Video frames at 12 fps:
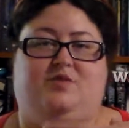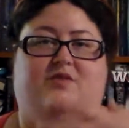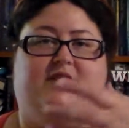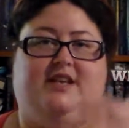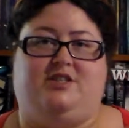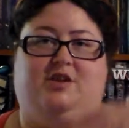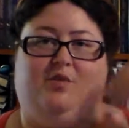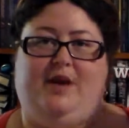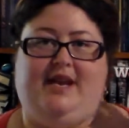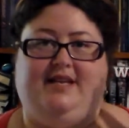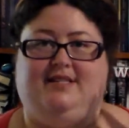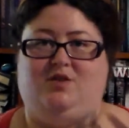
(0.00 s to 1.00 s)
reflection, and
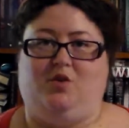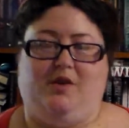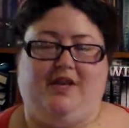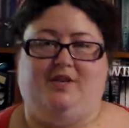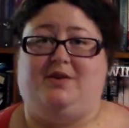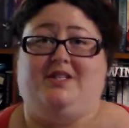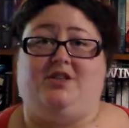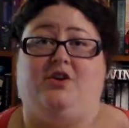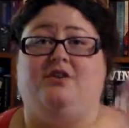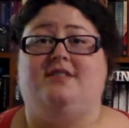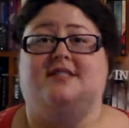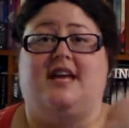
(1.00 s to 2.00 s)
when he's talking to his
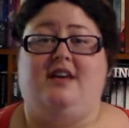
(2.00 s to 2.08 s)
ghosts,